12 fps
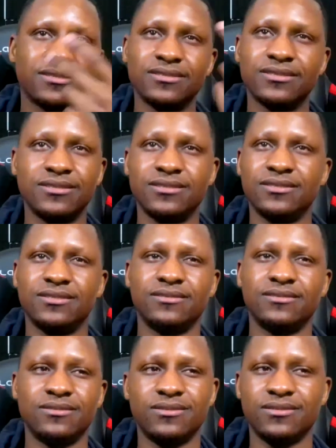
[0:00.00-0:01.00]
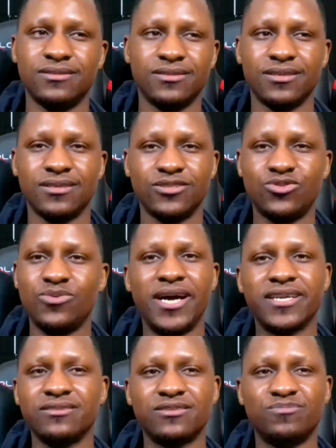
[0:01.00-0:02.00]
2
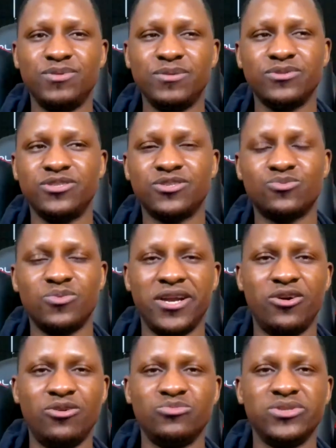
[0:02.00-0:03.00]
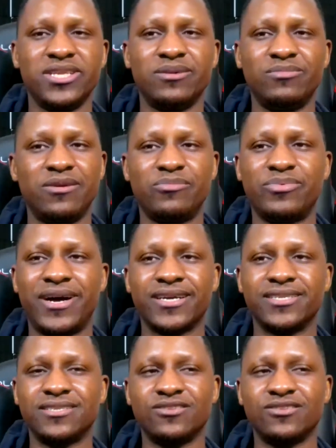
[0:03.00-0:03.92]
idols, people just went home with them in their pockets.